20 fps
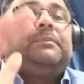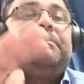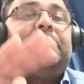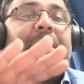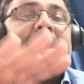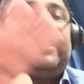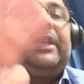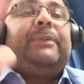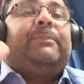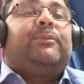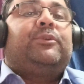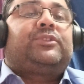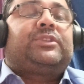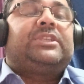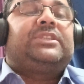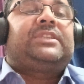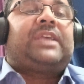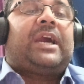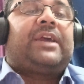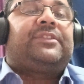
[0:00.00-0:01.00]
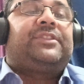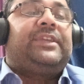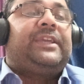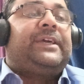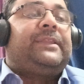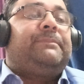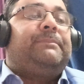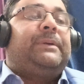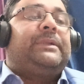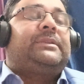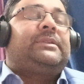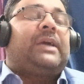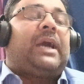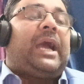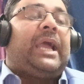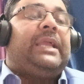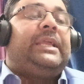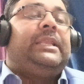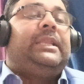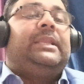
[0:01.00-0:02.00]
many motions are there, but
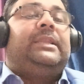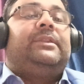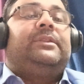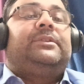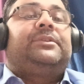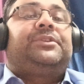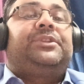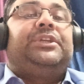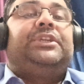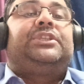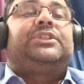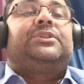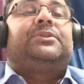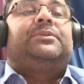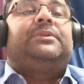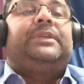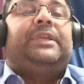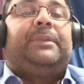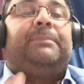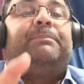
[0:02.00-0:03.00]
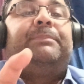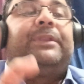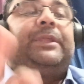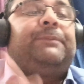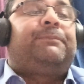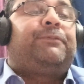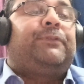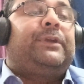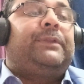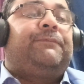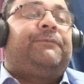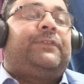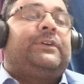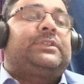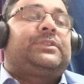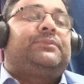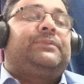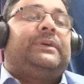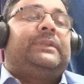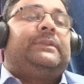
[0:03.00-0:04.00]
I'll teach in brief one.
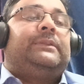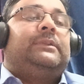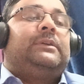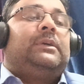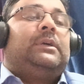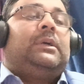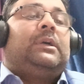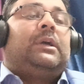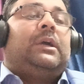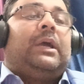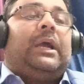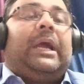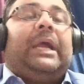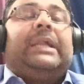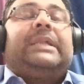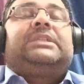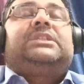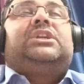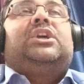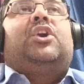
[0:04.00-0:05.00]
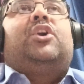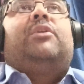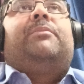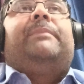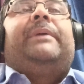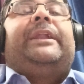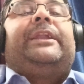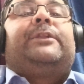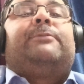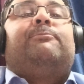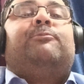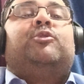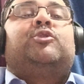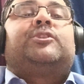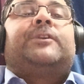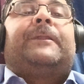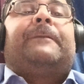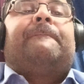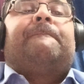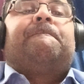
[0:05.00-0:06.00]
First one, adjournment
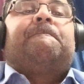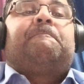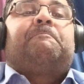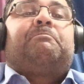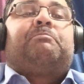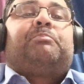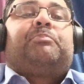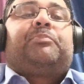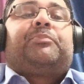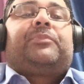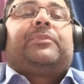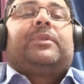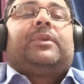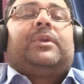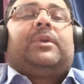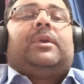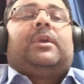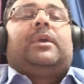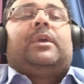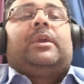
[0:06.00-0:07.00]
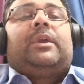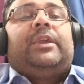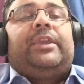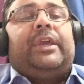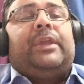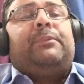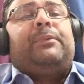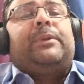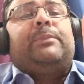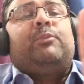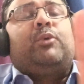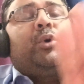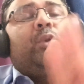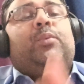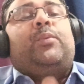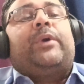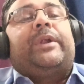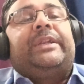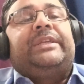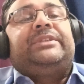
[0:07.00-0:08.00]
motion. Here one more
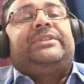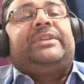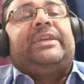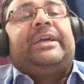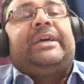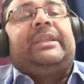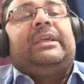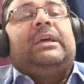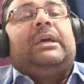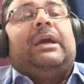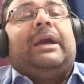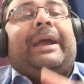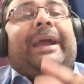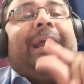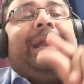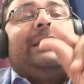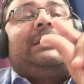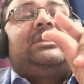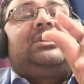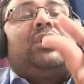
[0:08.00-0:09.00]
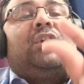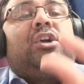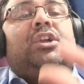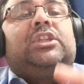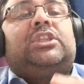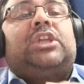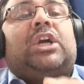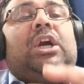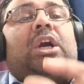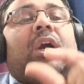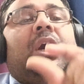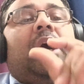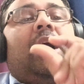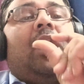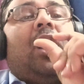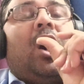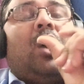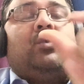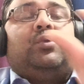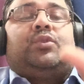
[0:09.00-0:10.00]
word is there, adjourn the
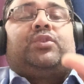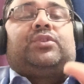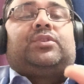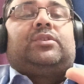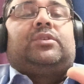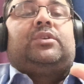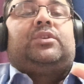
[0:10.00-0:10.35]
house.